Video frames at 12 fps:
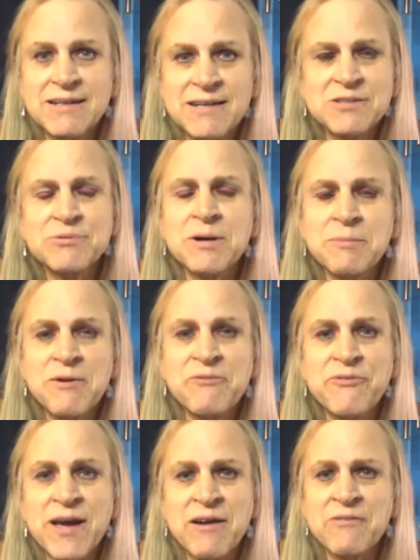It's one of my
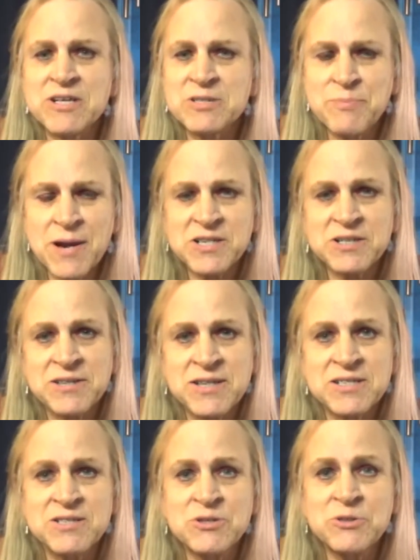favorites, especially
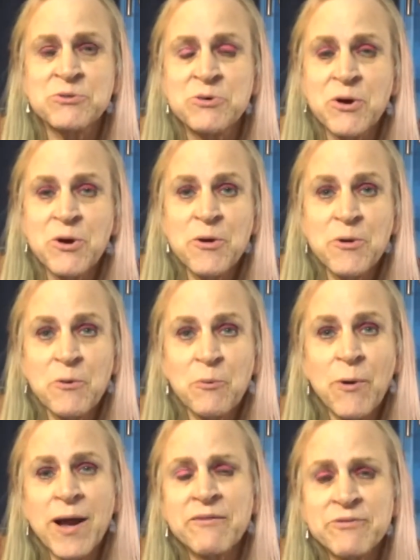this new
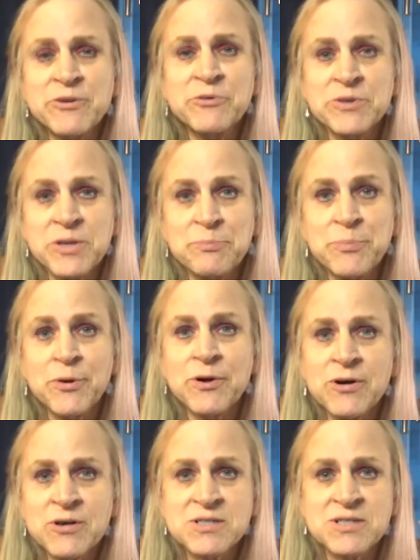way of doing the
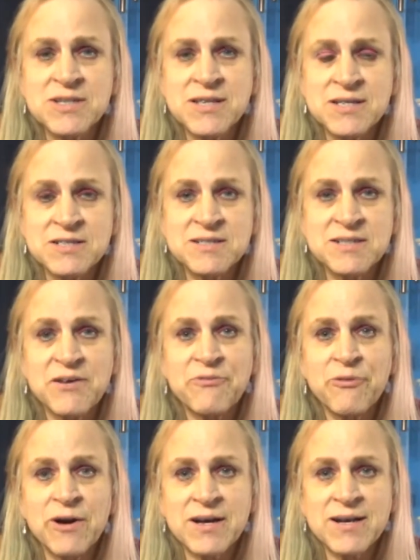burgers, these
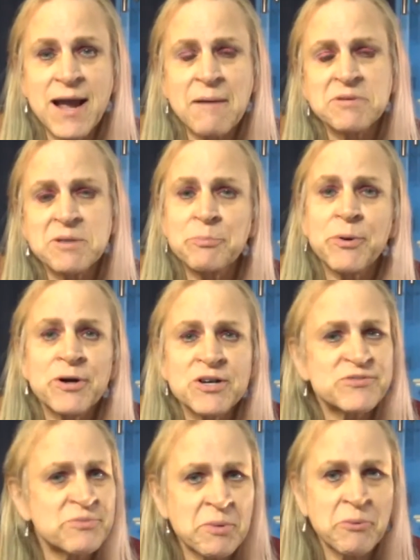different types of
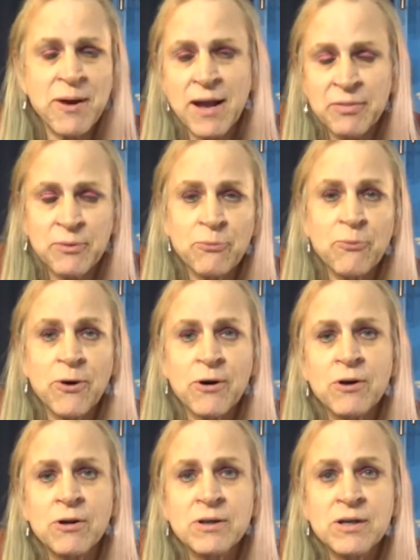burgers from around the
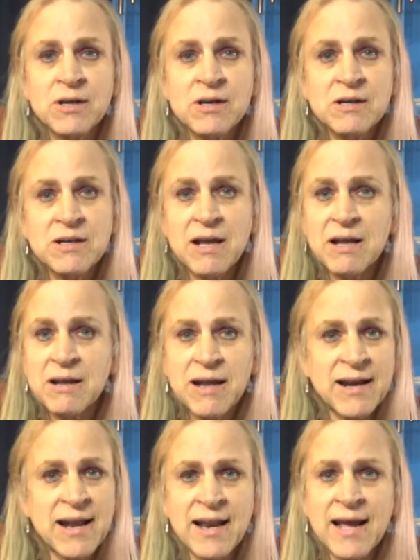world.
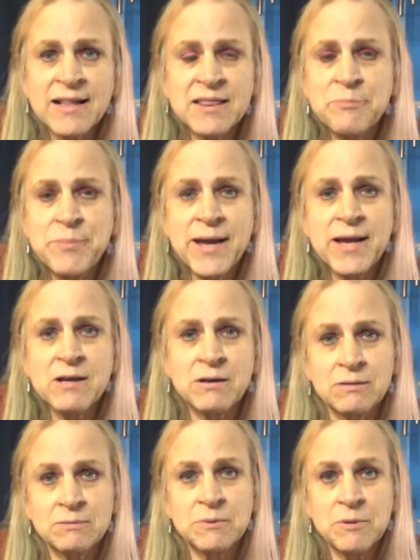And I like the bagel,
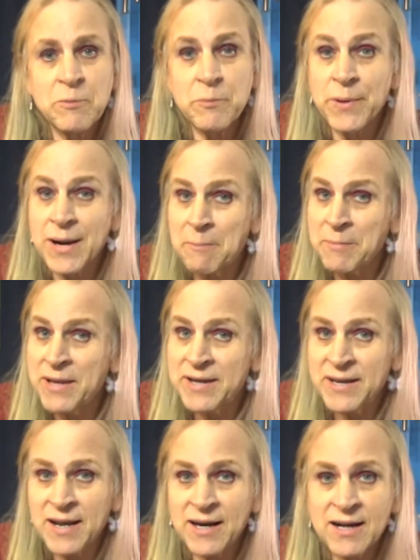but I'm
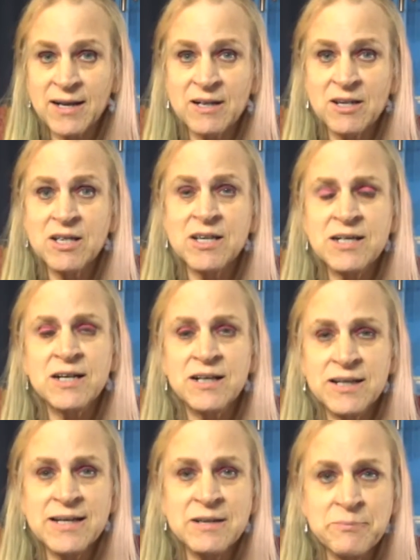getting a good
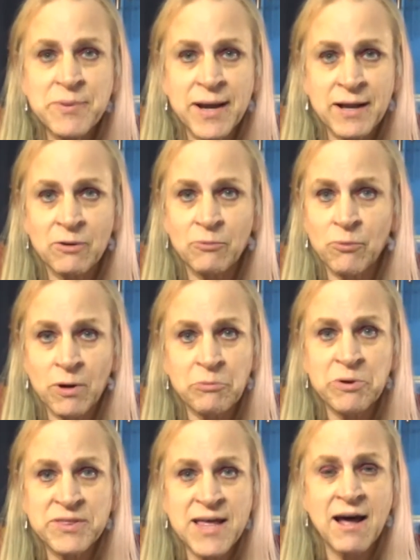clean bagel, one
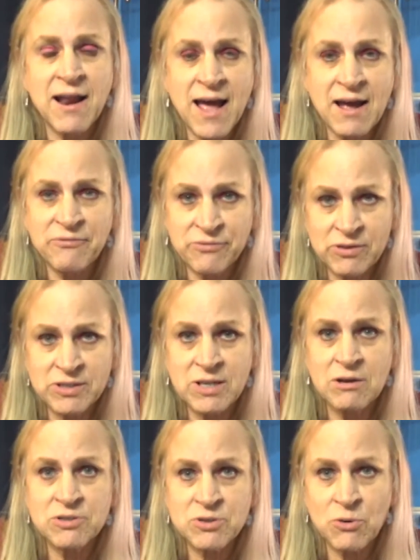without high
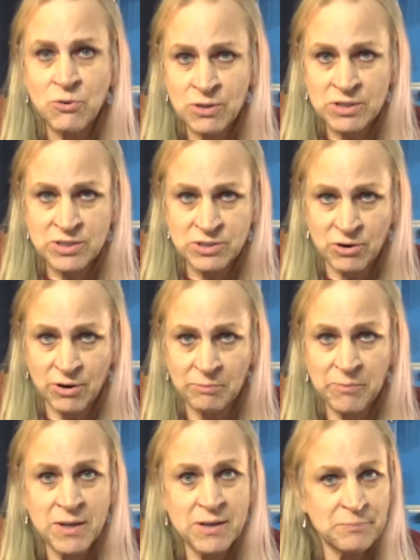fructose corn syrup.
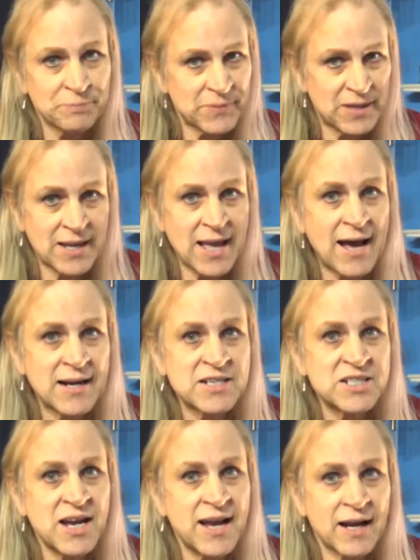You gotta
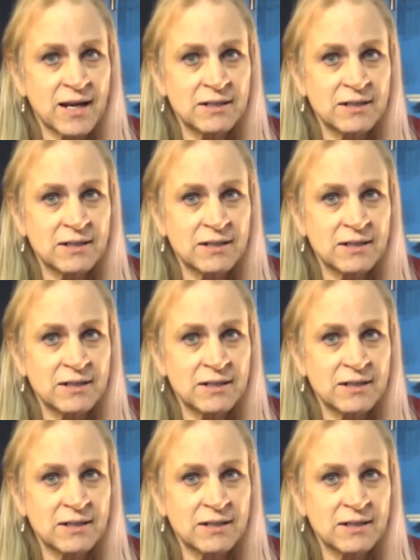check